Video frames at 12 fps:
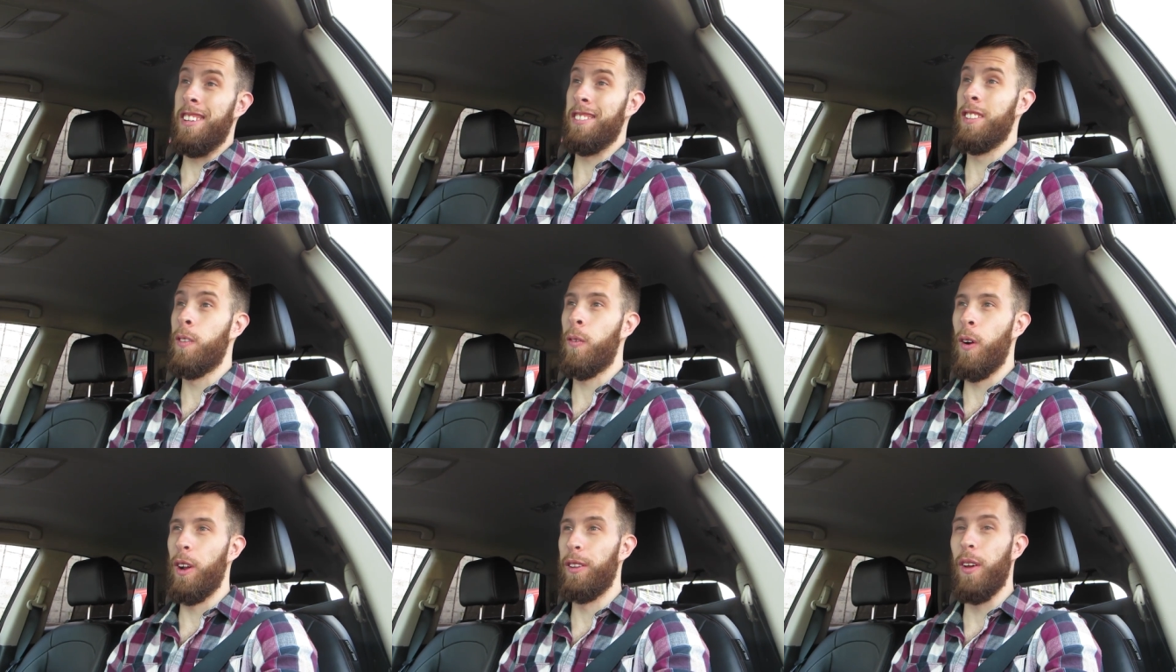Disney
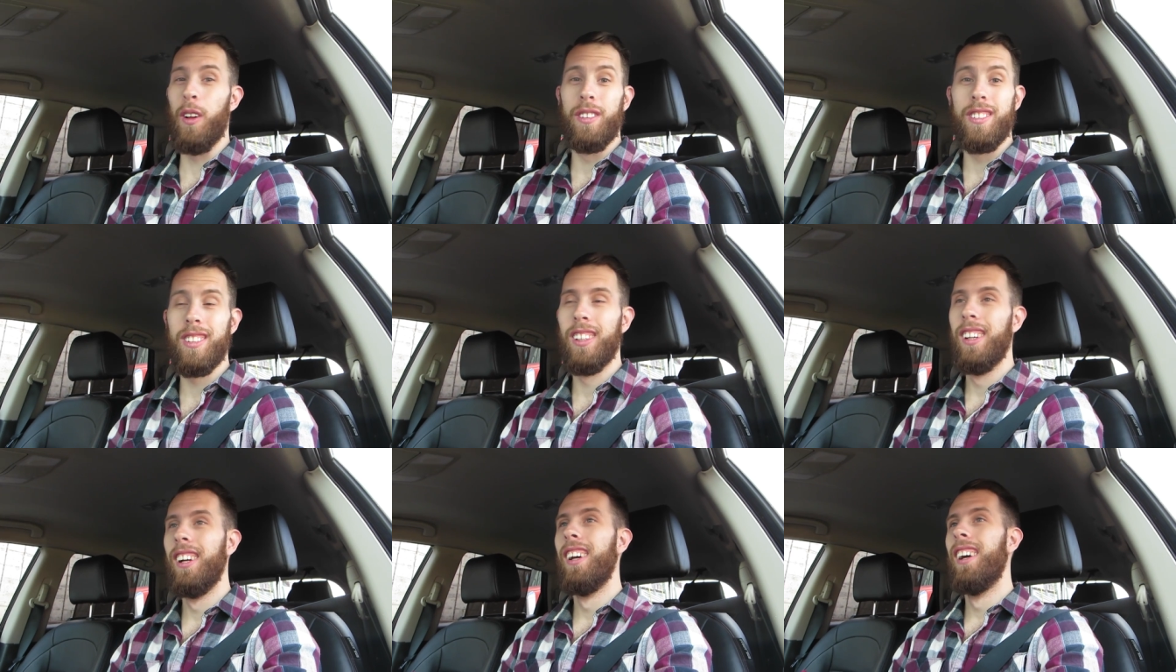for adults.
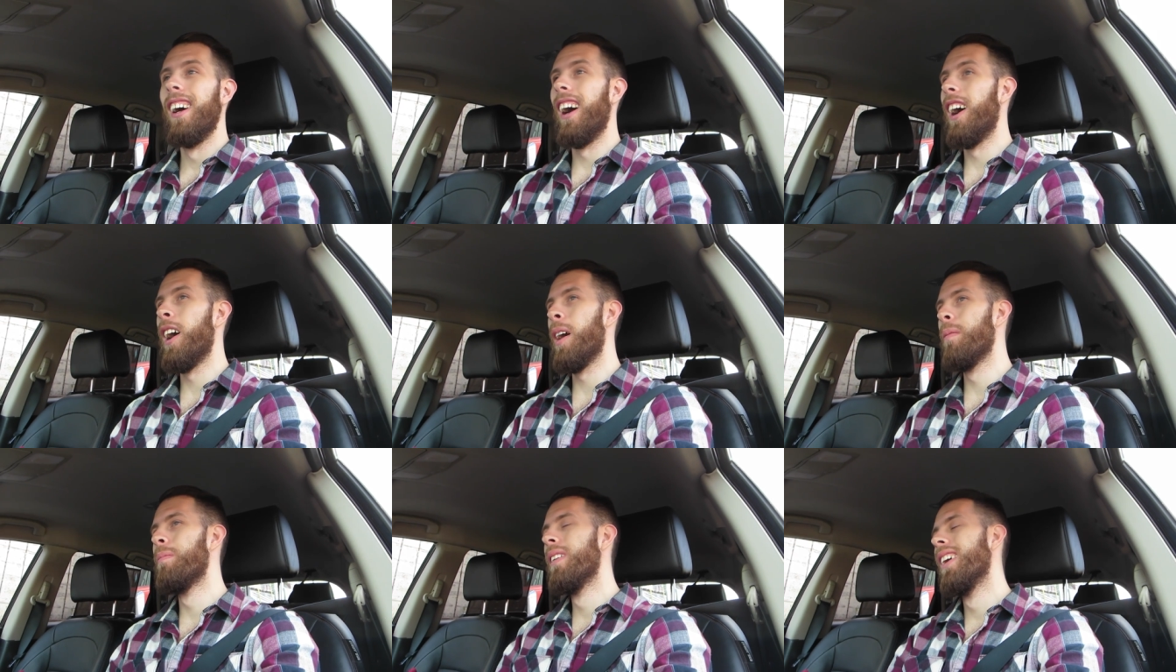
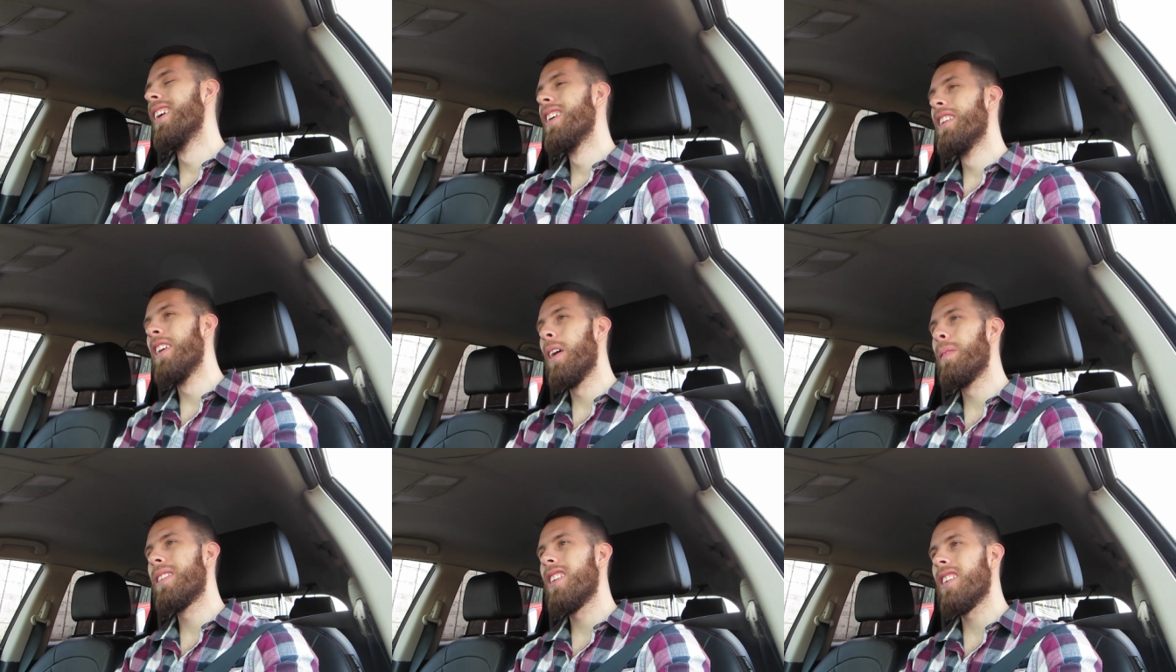Um,
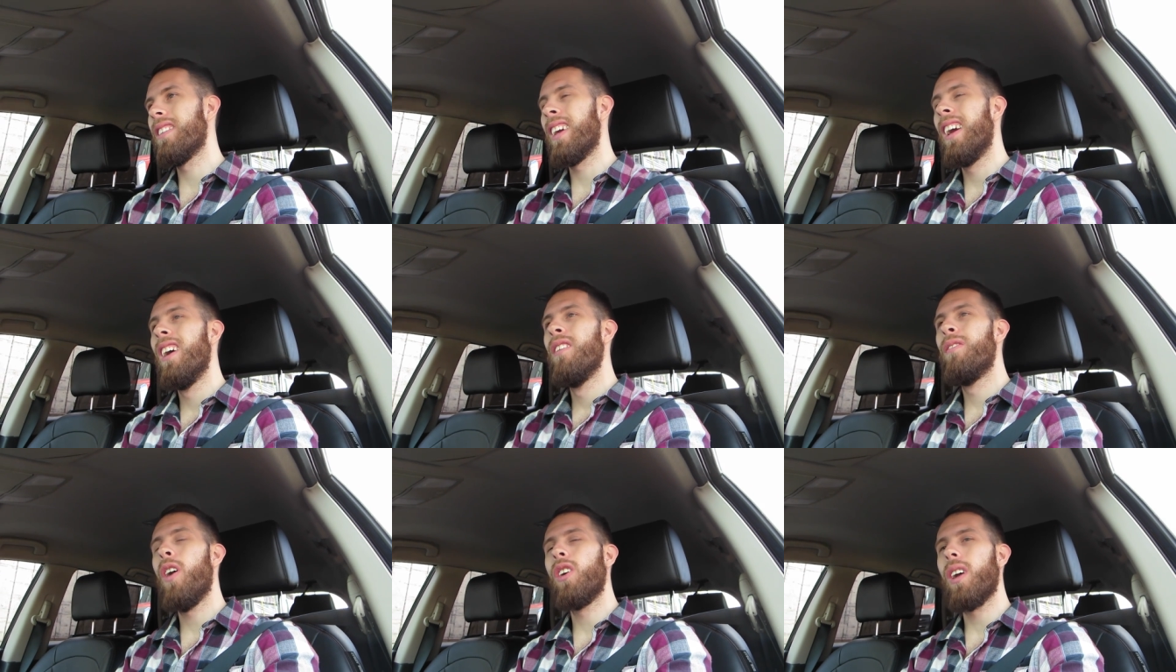no, but seriously,
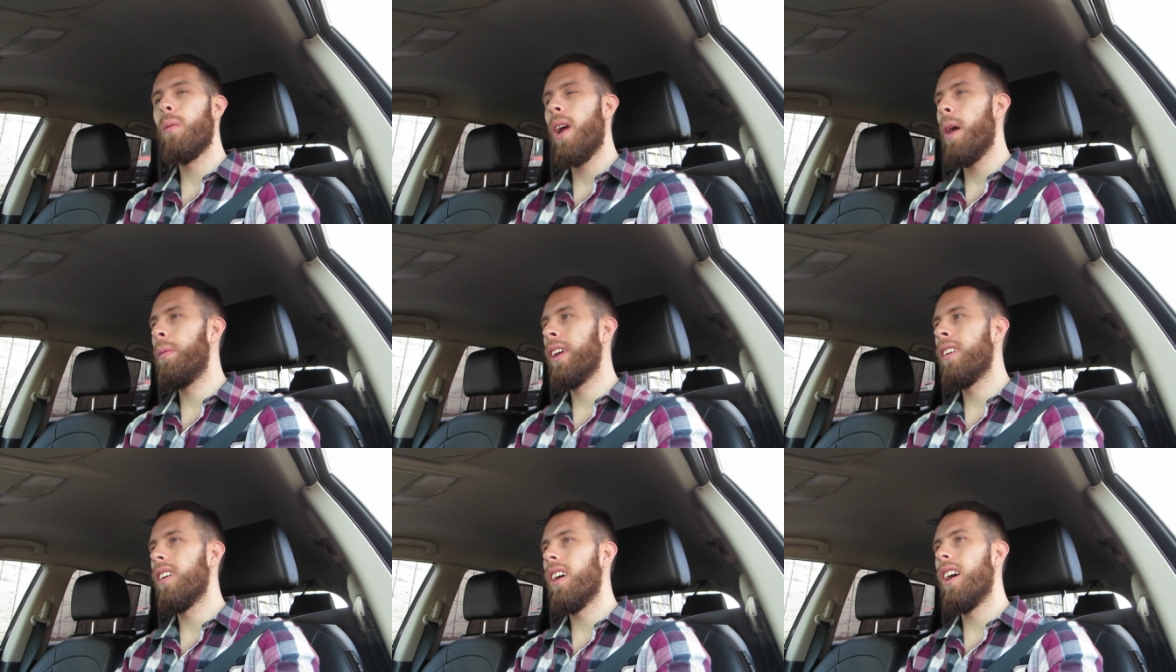folks, I'm
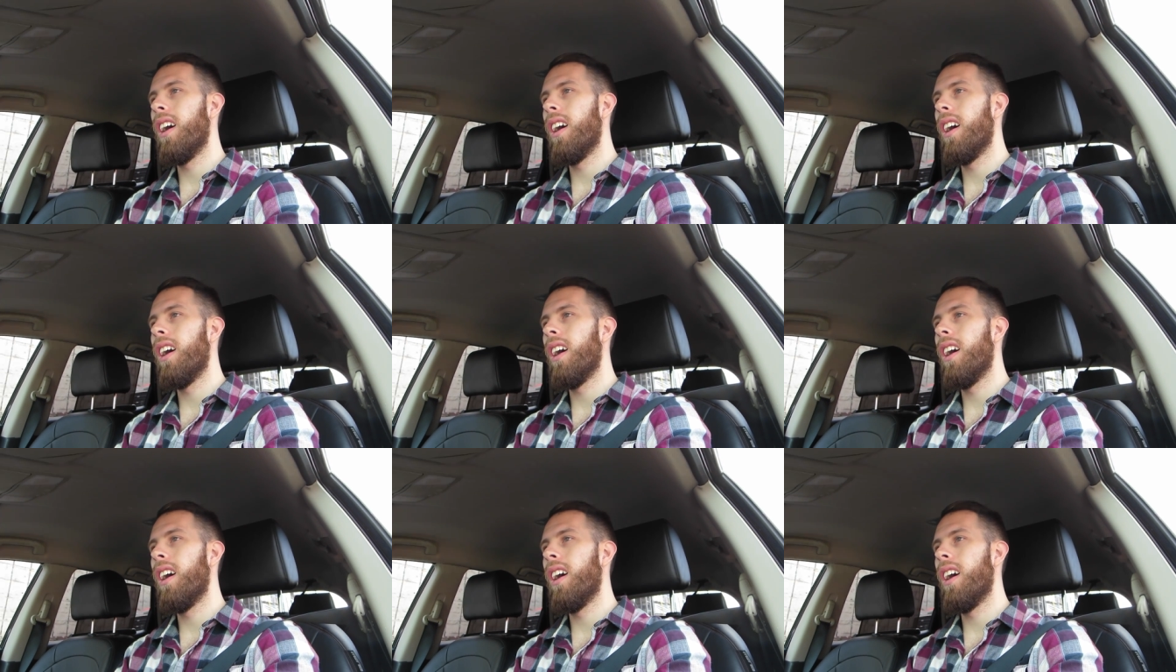rambling.